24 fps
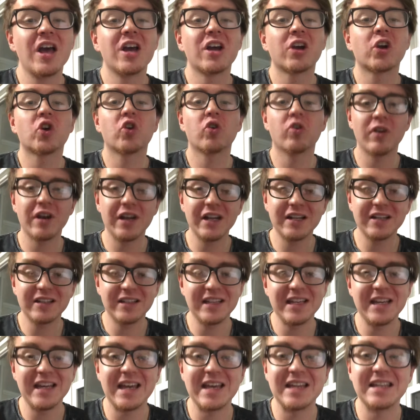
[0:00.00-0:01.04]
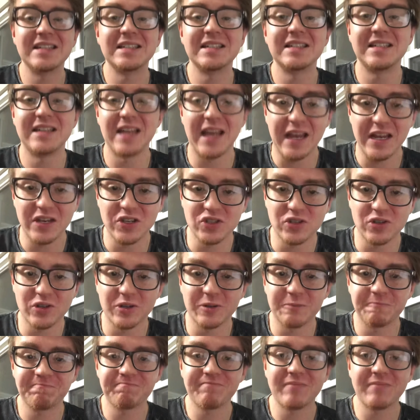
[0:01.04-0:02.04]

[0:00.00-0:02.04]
critically endangered,